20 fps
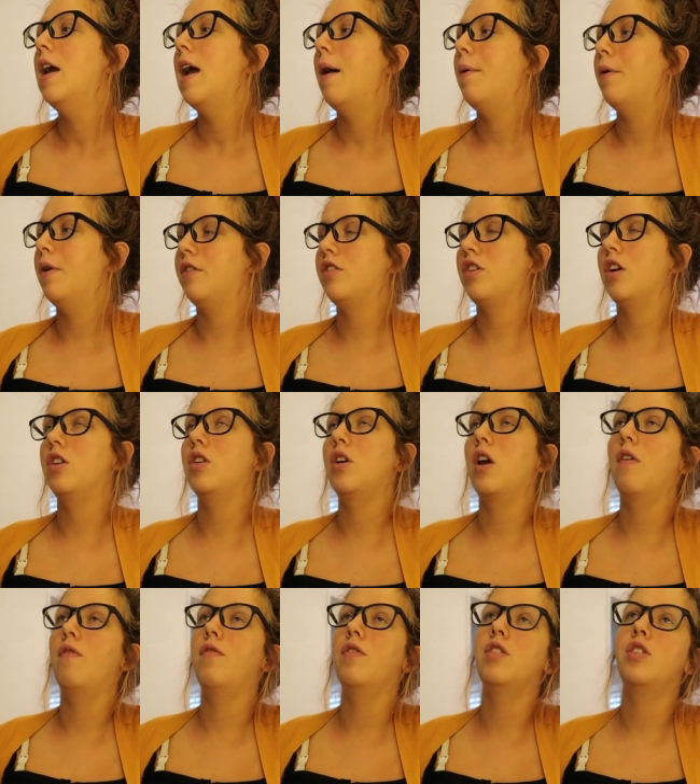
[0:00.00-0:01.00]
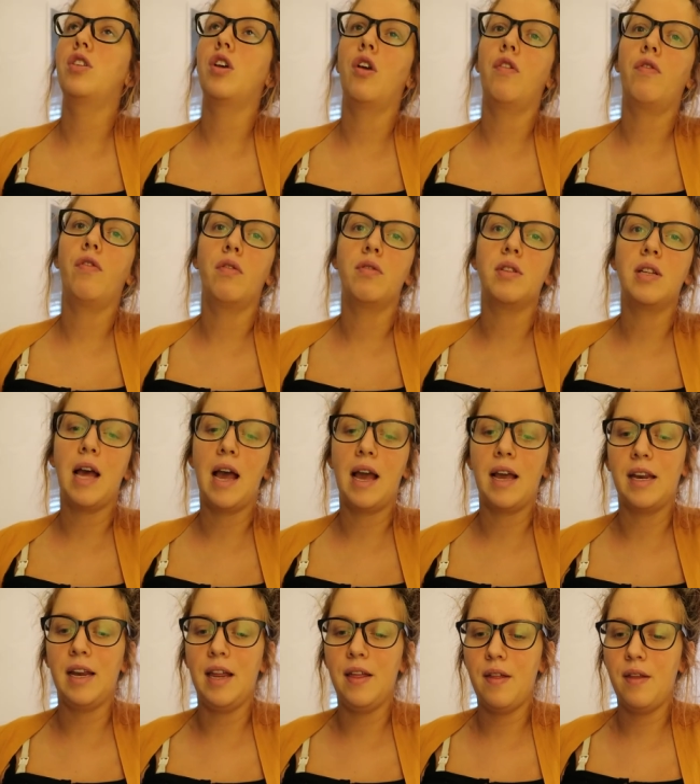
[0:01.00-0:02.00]
And when I tried to get off the sofa, it was
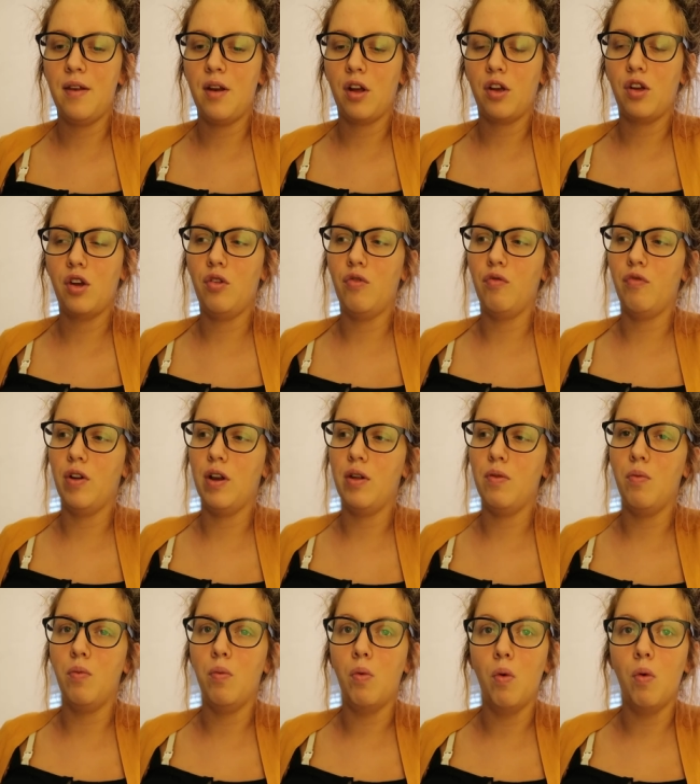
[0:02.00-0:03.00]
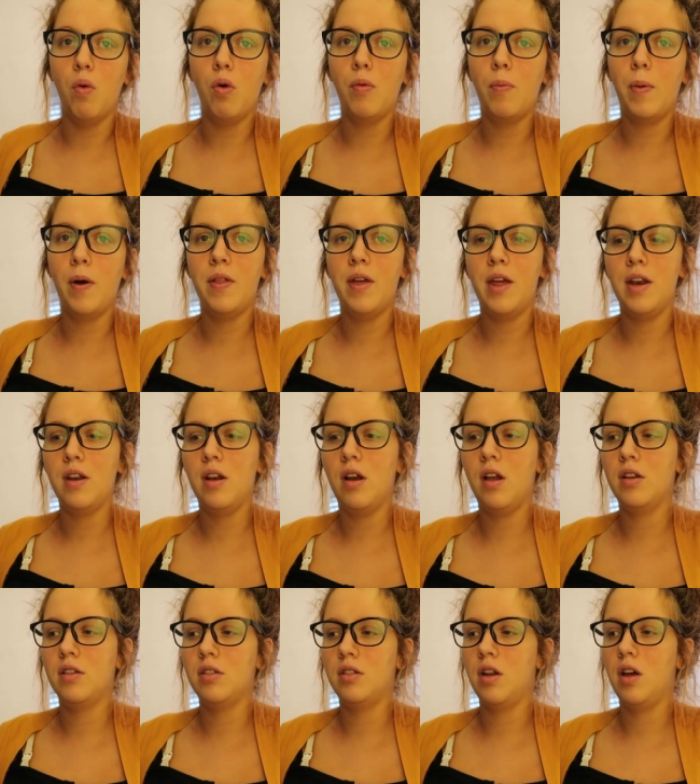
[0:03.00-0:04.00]
agony, and then I couldn't really walk by the end of
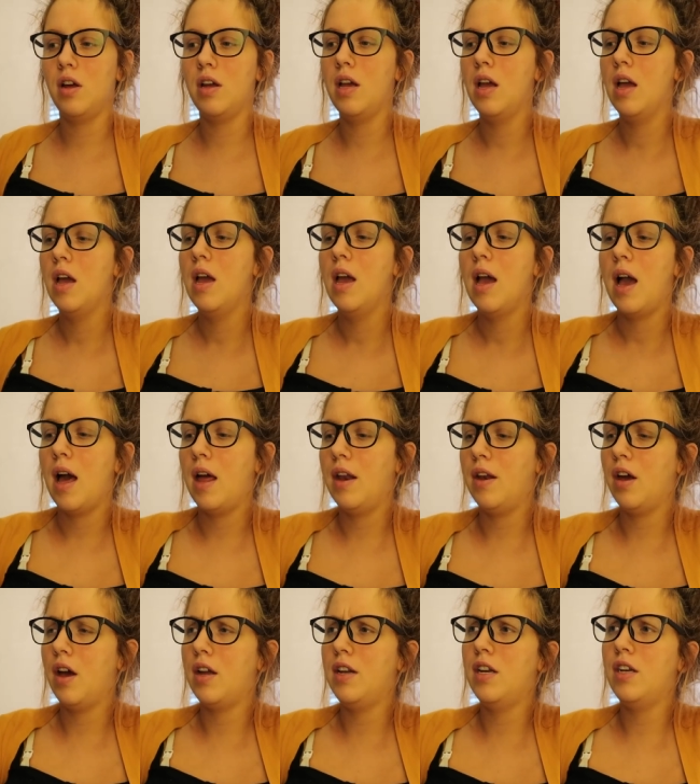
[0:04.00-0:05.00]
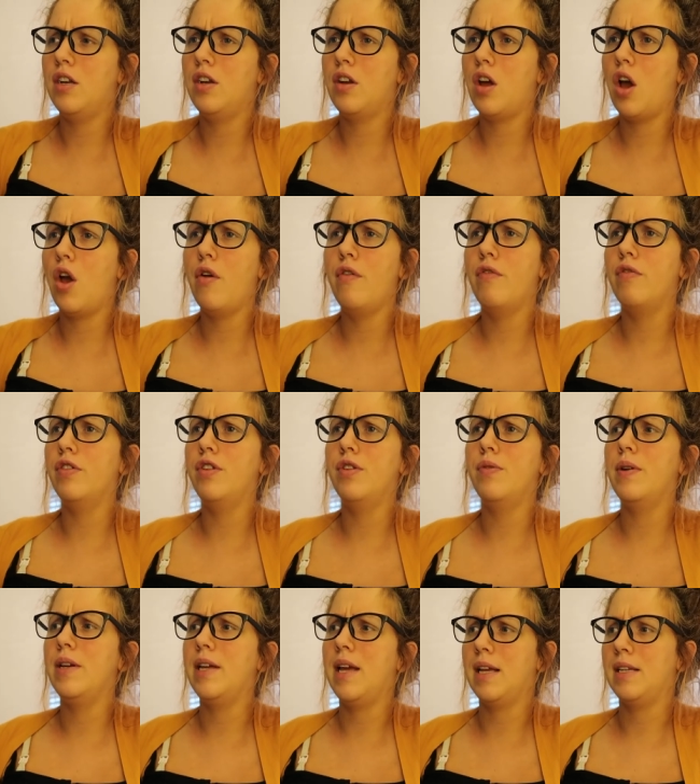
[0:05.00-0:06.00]
last night. And I didn't
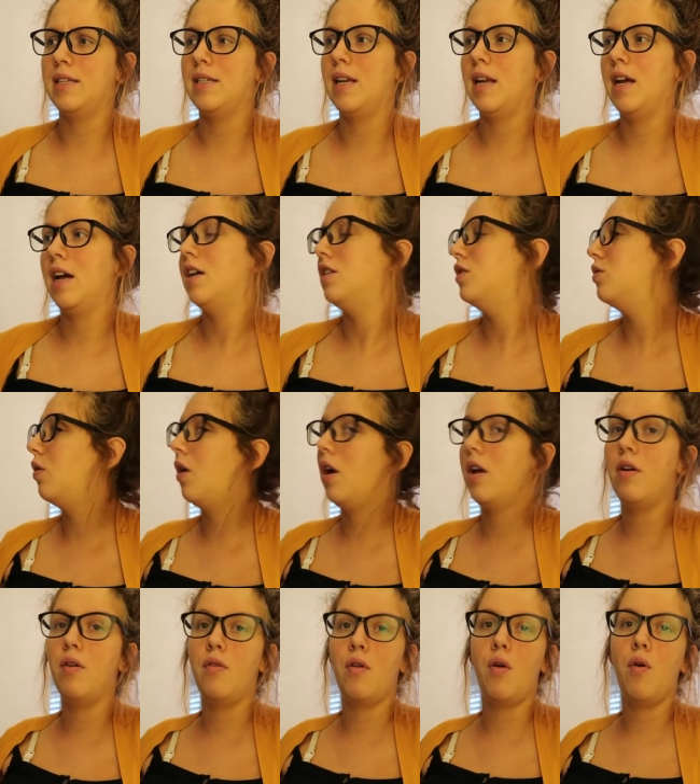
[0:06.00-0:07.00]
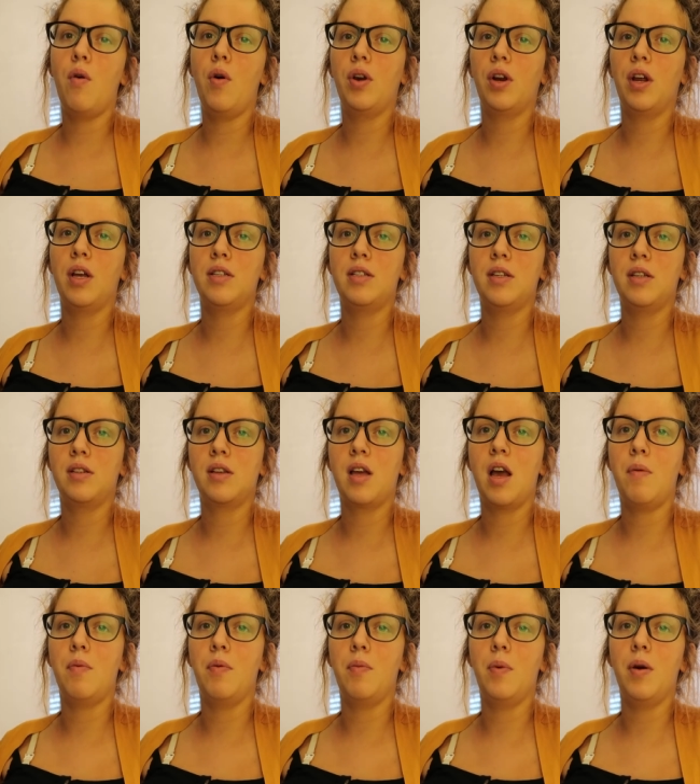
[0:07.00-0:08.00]
overdo it yesterday. I thought I organised this
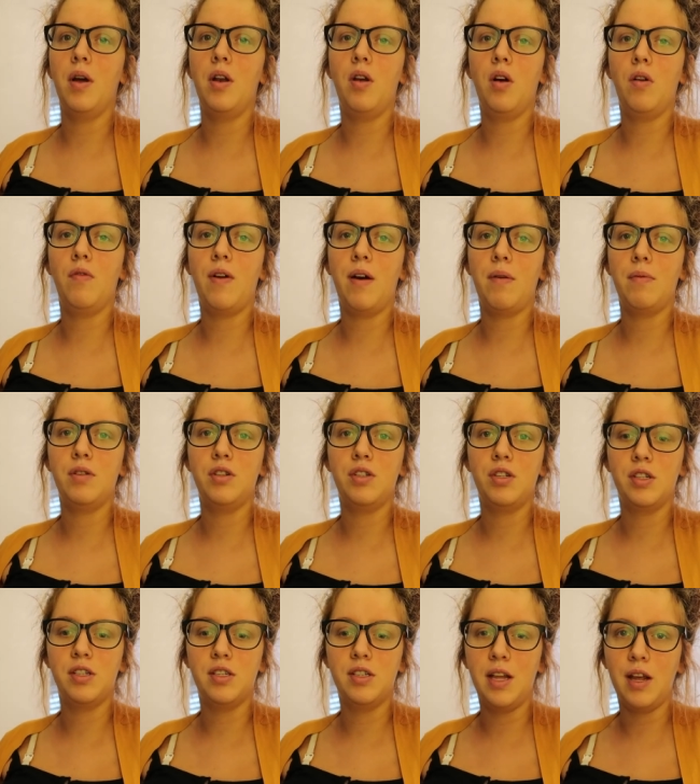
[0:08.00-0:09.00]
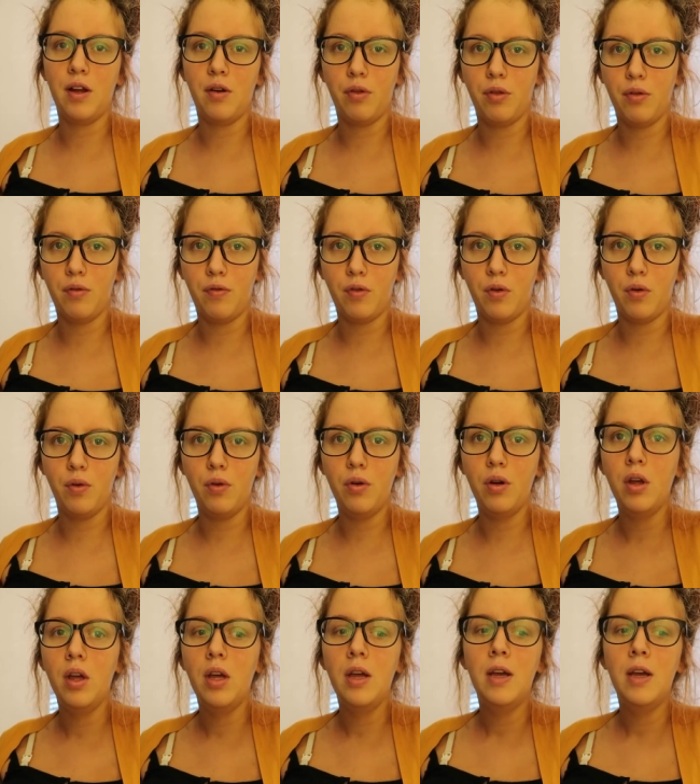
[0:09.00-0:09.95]
cupboard, but a lot of that was just sitting on the floor.